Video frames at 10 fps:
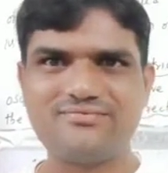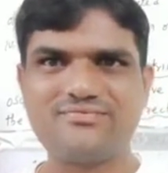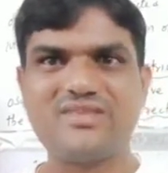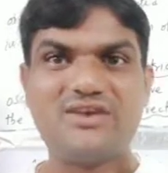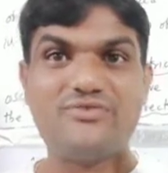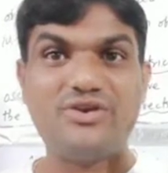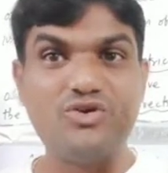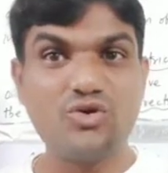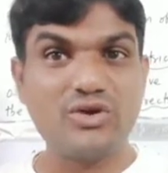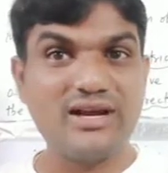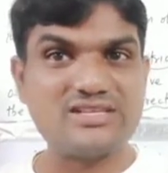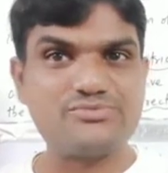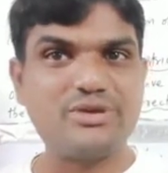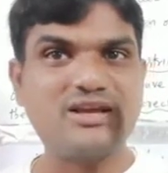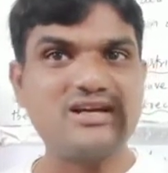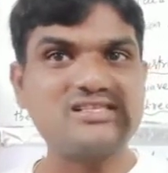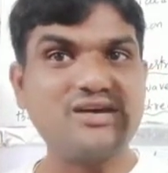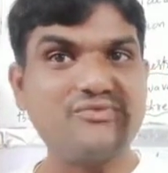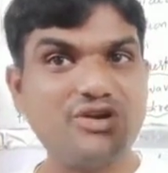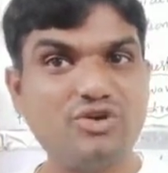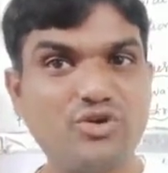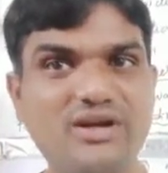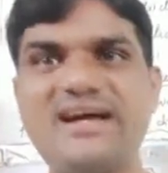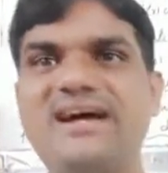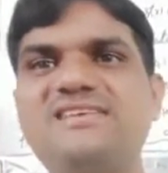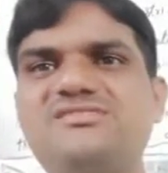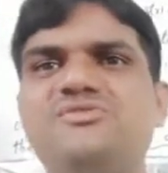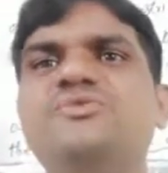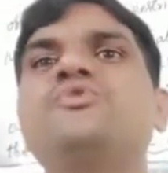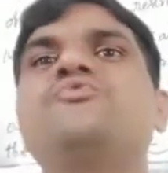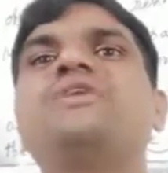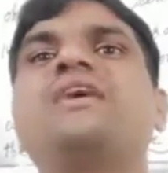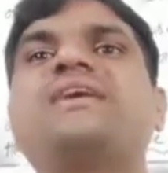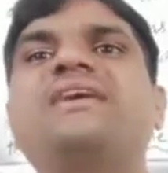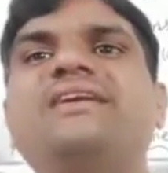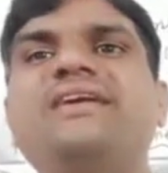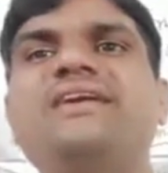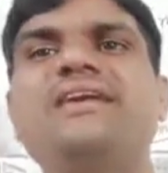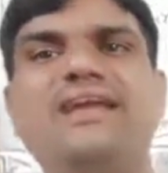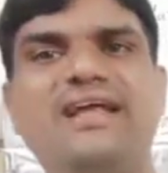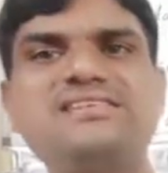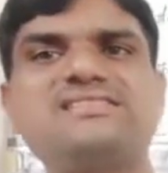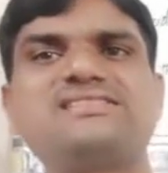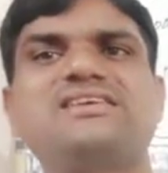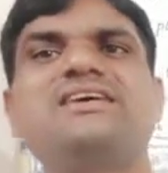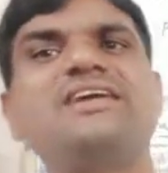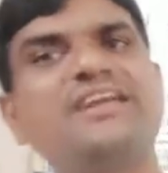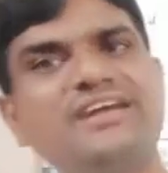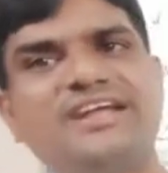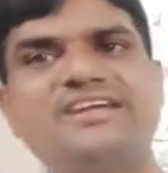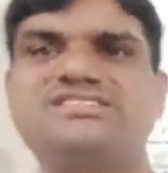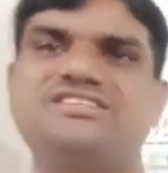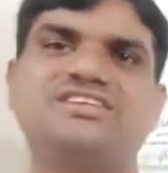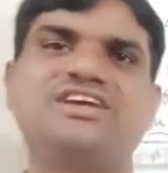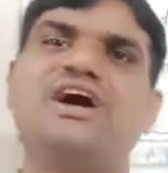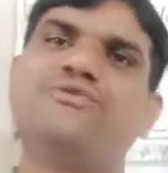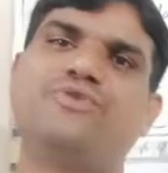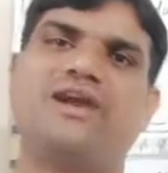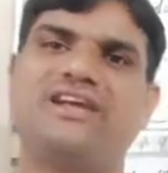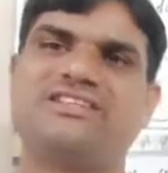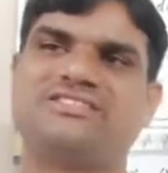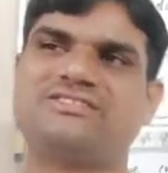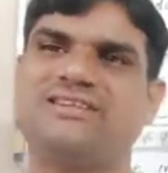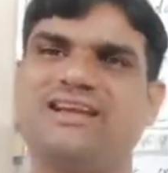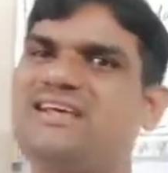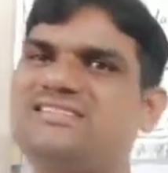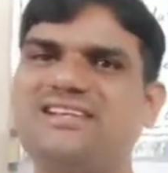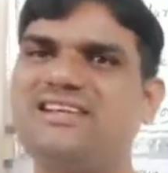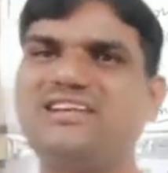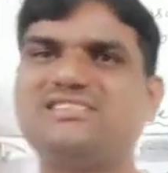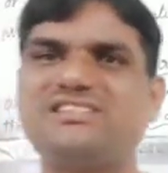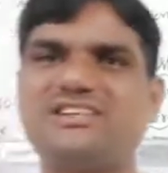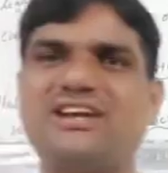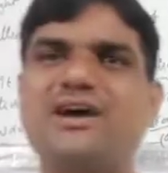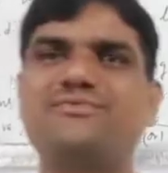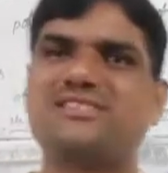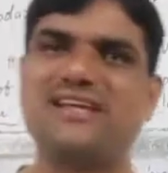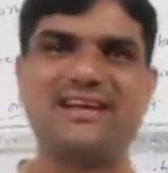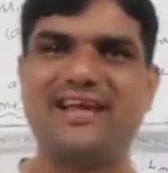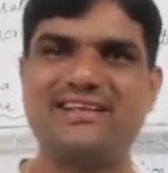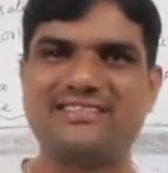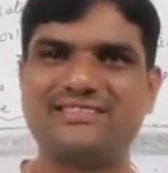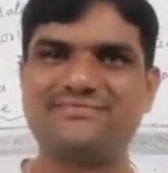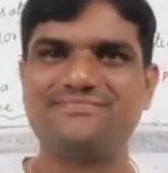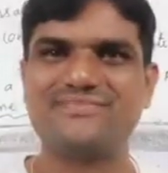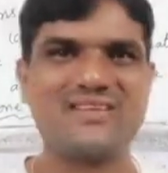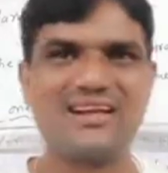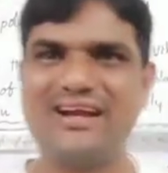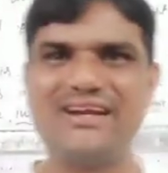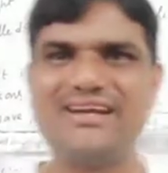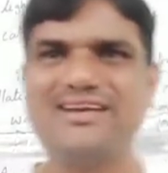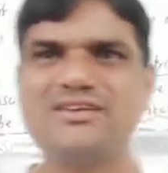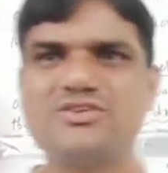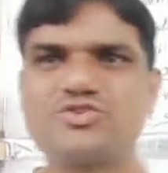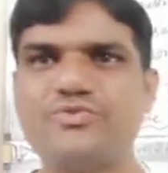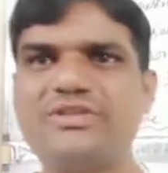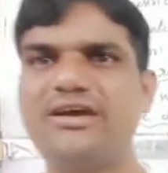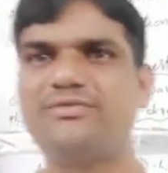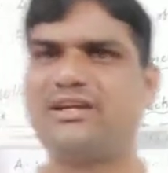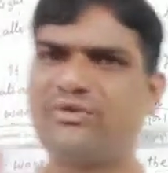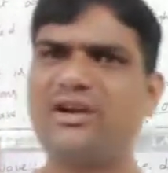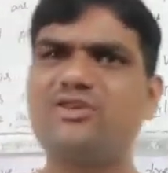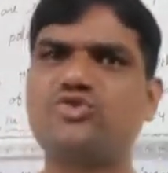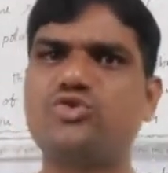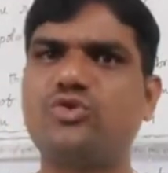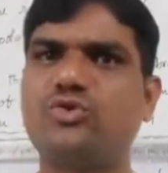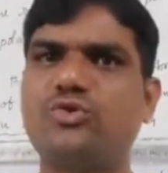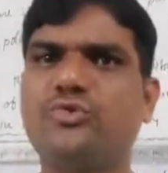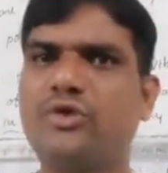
That window glass, because of window glass, we are getting less intensity of light, less intensity of sunlight. Correct? So we have that one also